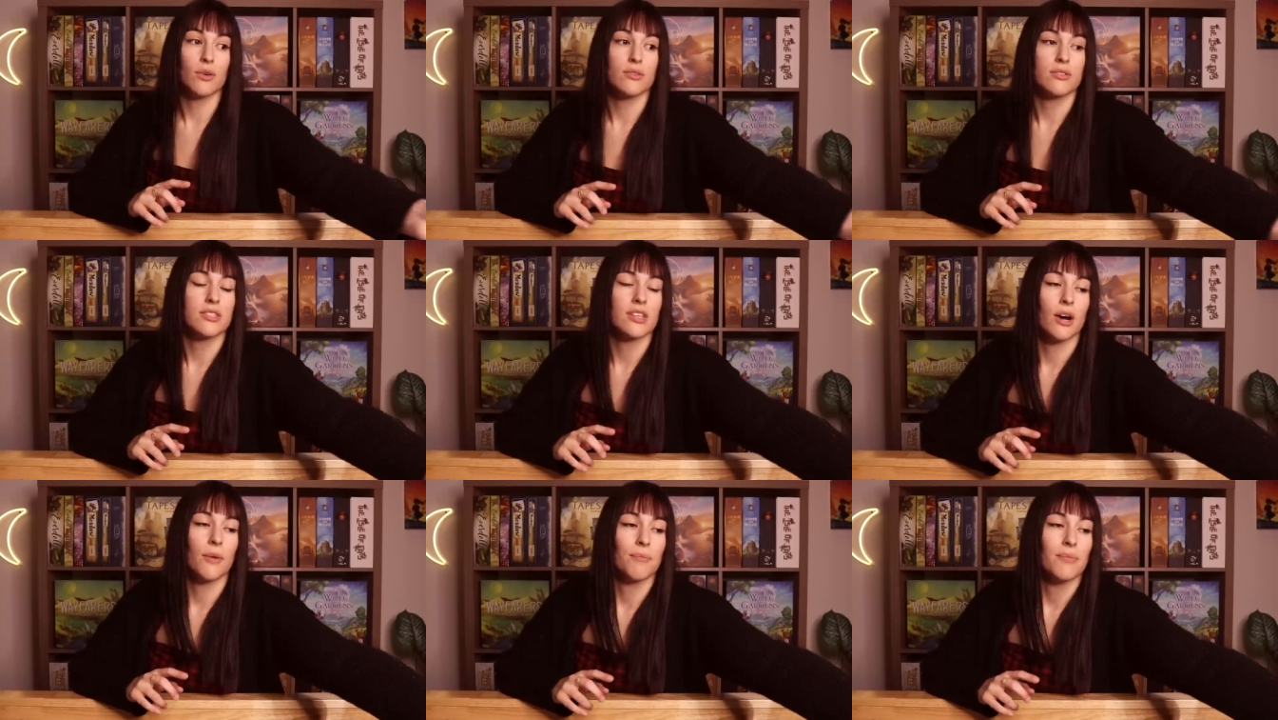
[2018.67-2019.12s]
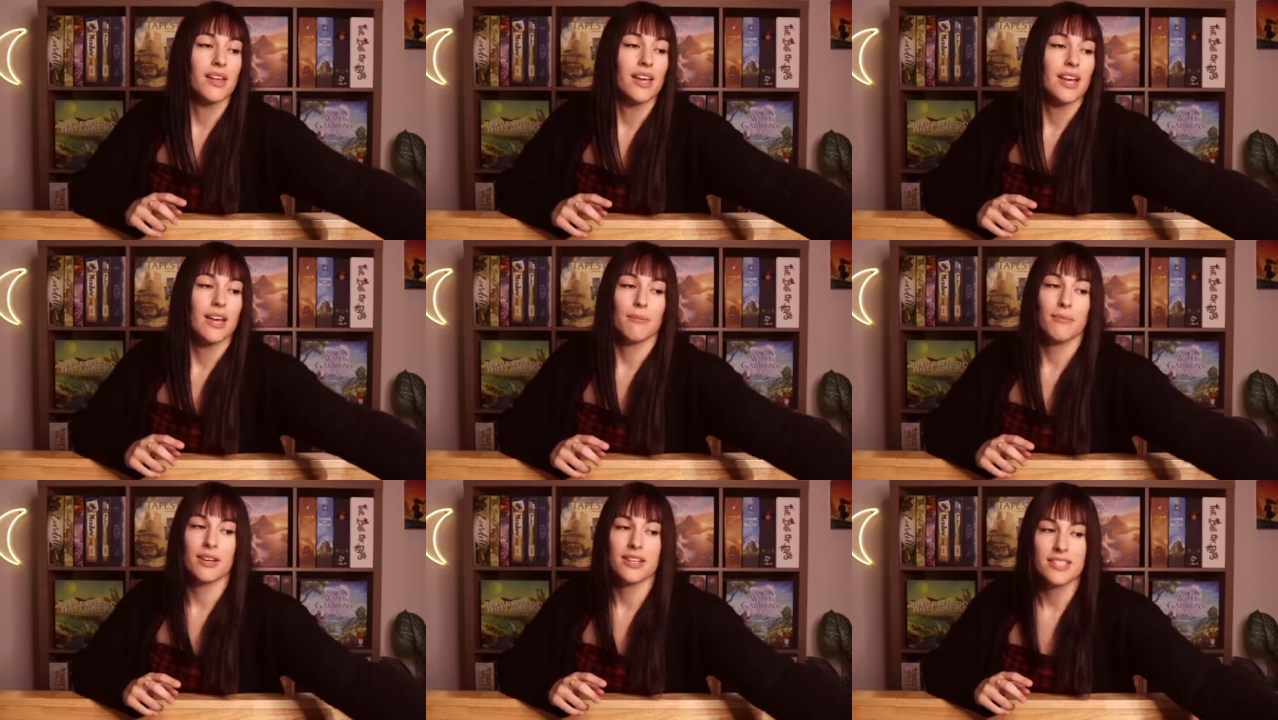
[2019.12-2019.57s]
So
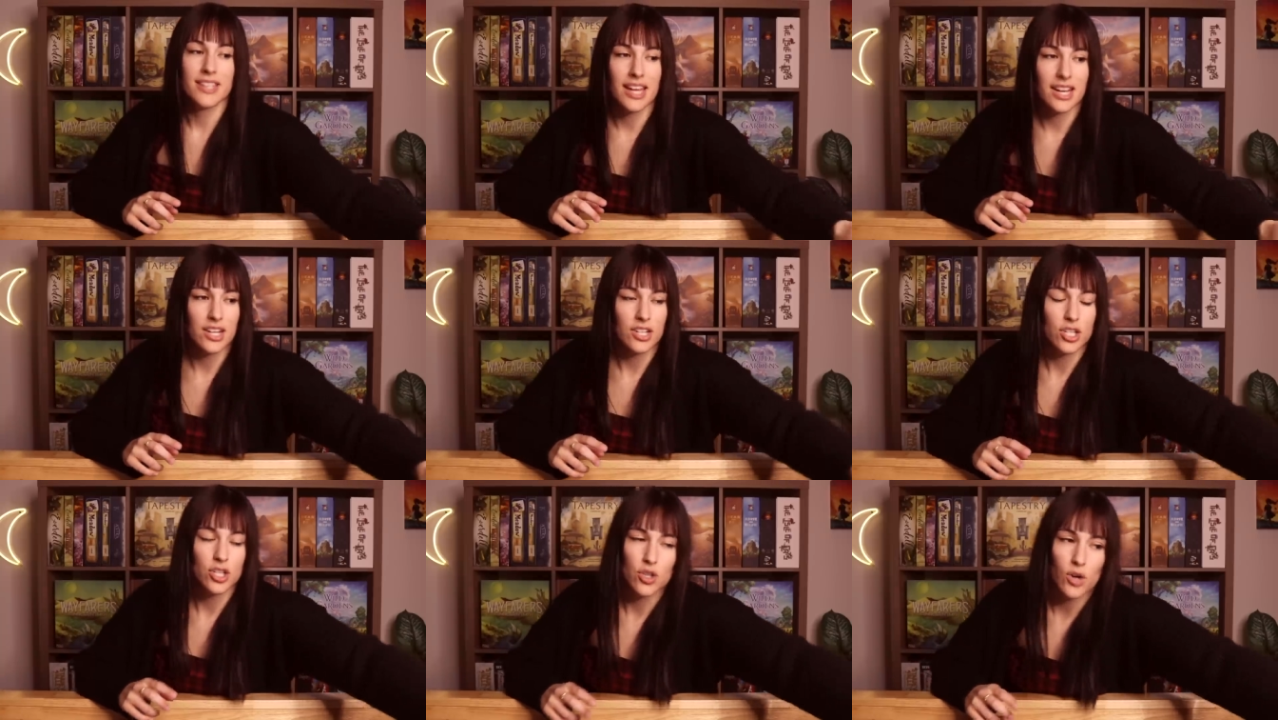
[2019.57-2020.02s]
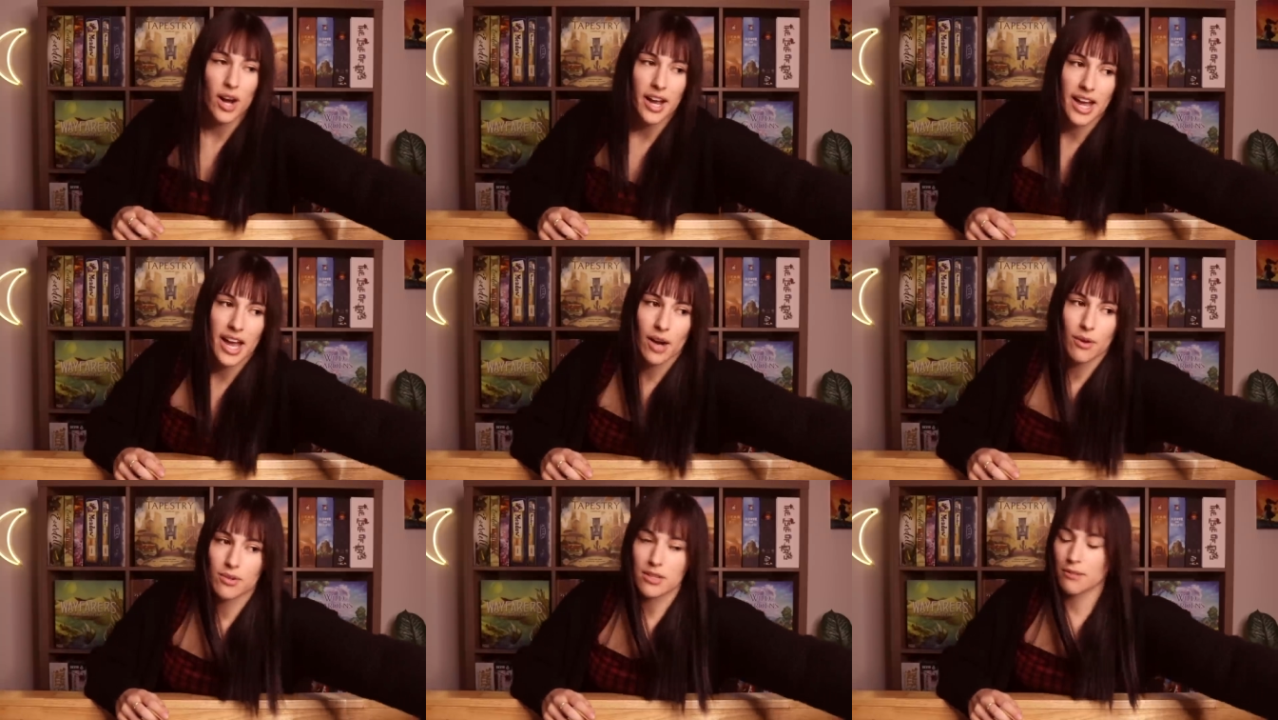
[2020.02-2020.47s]
I'm excited to try
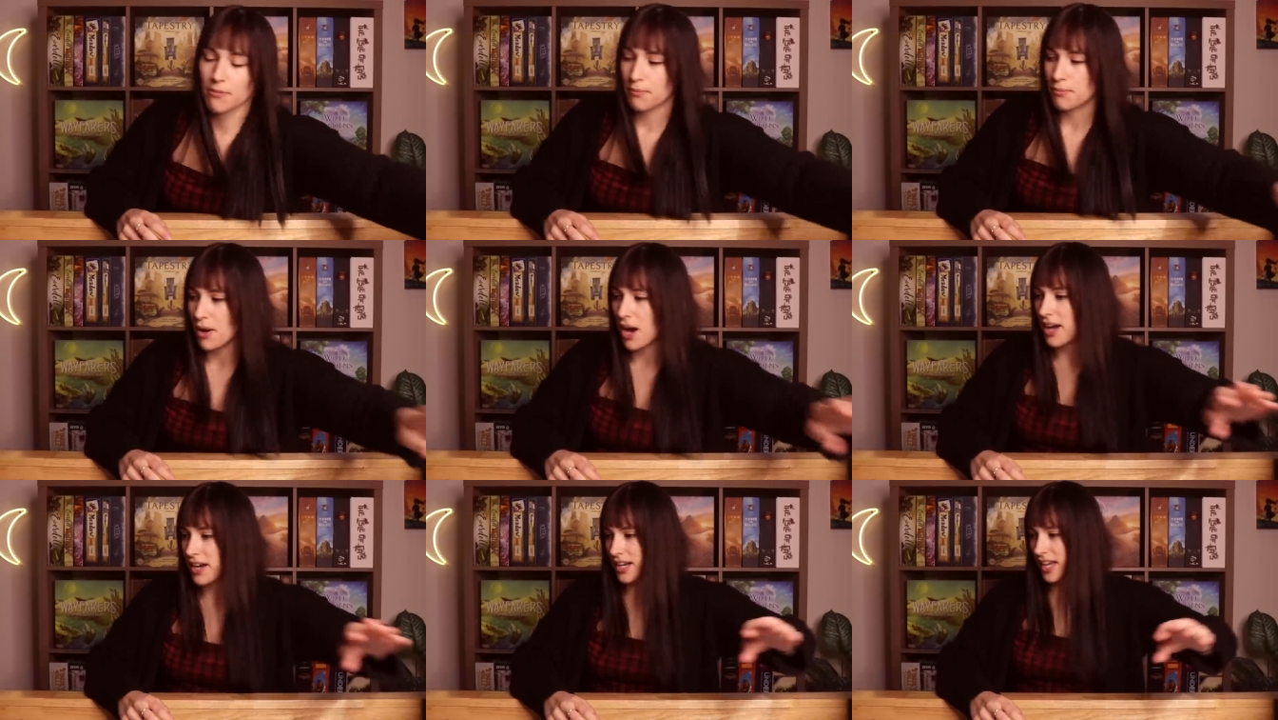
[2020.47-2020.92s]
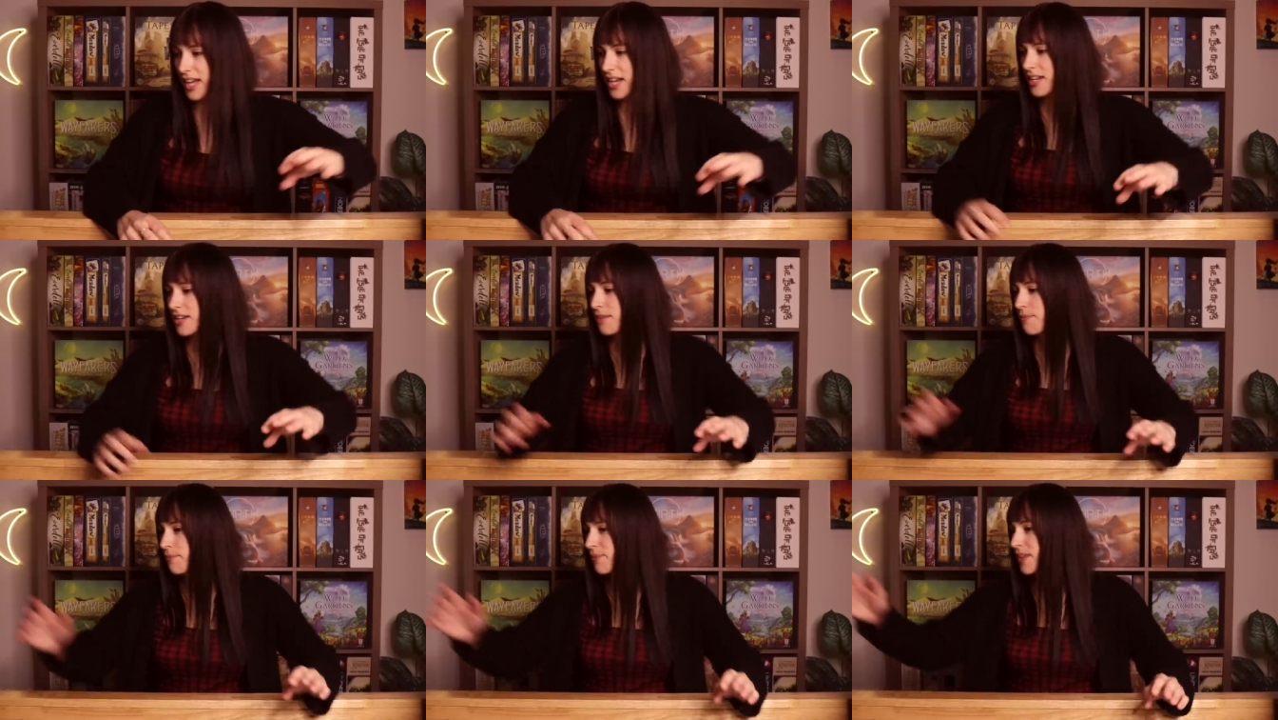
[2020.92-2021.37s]
out Botanik.